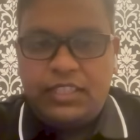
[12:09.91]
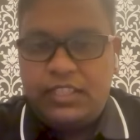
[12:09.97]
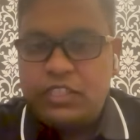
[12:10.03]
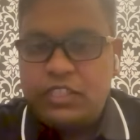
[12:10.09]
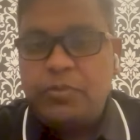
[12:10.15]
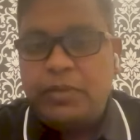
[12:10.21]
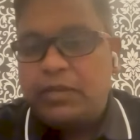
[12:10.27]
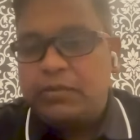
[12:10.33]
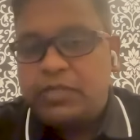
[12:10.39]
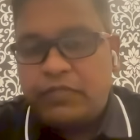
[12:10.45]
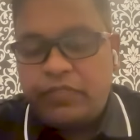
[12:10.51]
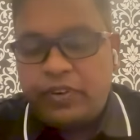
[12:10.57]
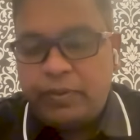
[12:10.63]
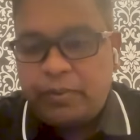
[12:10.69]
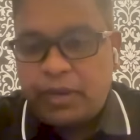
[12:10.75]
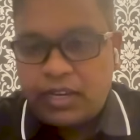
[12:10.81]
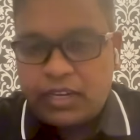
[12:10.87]
this becomes a
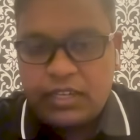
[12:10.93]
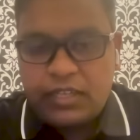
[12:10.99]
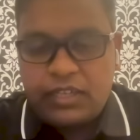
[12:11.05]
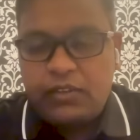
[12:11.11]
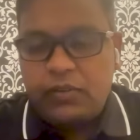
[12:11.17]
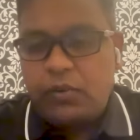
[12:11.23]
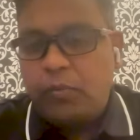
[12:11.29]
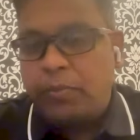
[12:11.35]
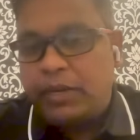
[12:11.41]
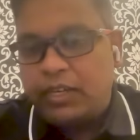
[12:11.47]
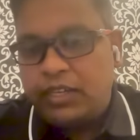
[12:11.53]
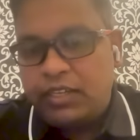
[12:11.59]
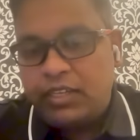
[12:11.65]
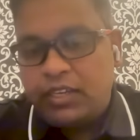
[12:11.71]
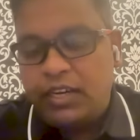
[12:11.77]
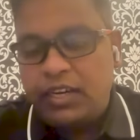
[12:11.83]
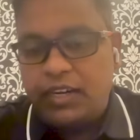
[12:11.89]
free market and open,
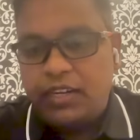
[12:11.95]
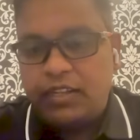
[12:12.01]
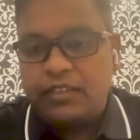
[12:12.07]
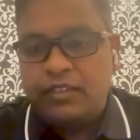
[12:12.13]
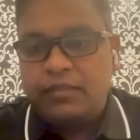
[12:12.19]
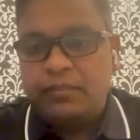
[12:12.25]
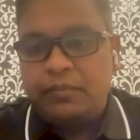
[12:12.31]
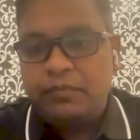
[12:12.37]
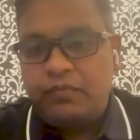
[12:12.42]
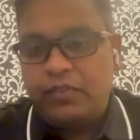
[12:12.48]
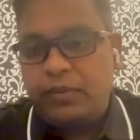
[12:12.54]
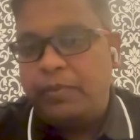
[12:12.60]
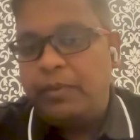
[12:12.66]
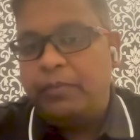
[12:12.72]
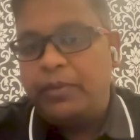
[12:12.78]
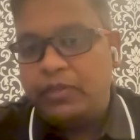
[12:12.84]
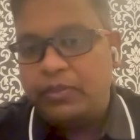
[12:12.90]
and for
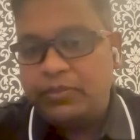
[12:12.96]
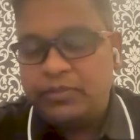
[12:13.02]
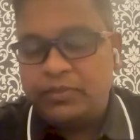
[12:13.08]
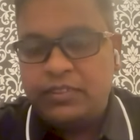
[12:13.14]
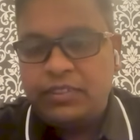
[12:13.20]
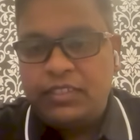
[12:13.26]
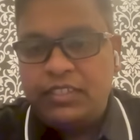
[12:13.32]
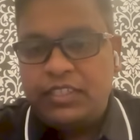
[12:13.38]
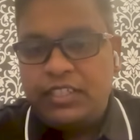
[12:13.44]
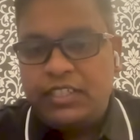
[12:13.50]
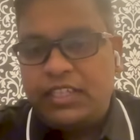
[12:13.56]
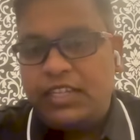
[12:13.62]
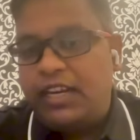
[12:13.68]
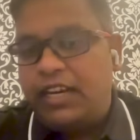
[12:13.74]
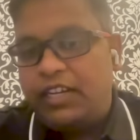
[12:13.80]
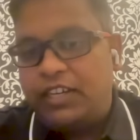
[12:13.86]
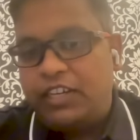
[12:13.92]
people to
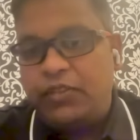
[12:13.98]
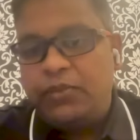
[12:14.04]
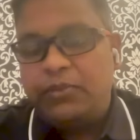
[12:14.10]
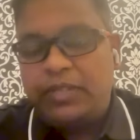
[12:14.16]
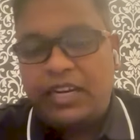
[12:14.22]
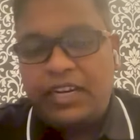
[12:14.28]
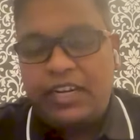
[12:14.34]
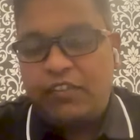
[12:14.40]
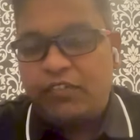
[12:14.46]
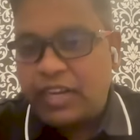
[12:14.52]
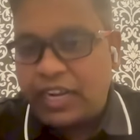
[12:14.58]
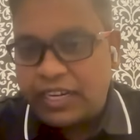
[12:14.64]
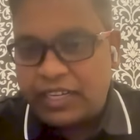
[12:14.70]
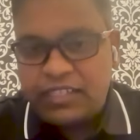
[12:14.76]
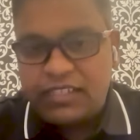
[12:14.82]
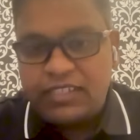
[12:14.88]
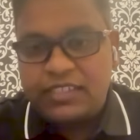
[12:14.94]
create new kind of
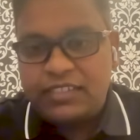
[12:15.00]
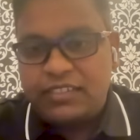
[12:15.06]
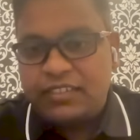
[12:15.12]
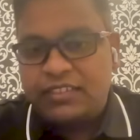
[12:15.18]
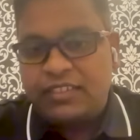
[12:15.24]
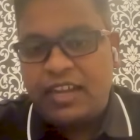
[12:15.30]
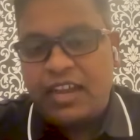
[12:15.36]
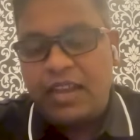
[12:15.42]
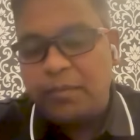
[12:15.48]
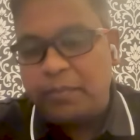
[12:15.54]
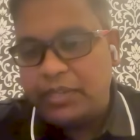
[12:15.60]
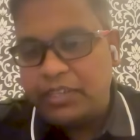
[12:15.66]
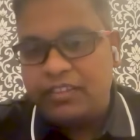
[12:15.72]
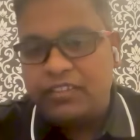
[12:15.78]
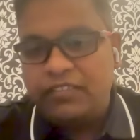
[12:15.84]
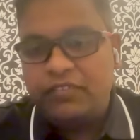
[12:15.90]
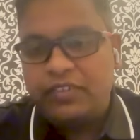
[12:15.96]
titles,
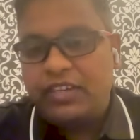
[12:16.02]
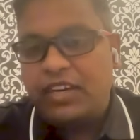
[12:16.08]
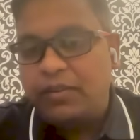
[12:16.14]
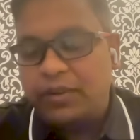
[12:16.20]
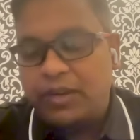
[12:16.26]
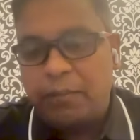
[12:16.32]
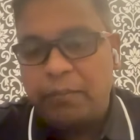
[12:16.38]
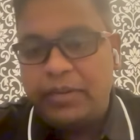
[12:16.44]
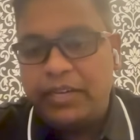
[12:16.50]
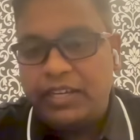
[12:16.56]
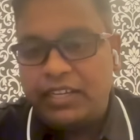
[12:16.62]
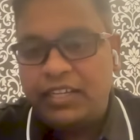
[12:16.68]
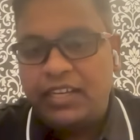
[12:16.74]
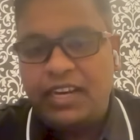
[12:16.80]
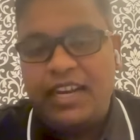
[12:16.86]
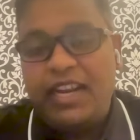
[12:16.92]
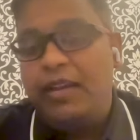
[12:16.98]
IP for
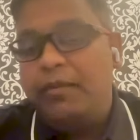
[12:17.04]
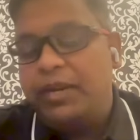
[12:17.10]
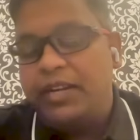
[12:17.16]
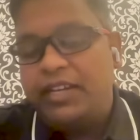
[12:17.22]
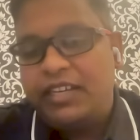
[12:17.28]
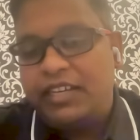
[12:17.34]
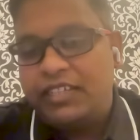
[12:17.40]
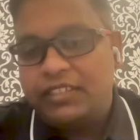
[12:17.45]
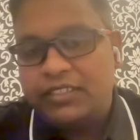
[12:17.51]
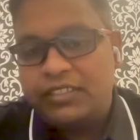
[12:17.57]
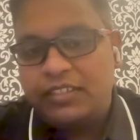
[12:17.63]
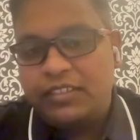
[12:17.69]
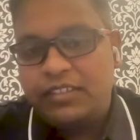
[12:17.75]
competing, and anybody can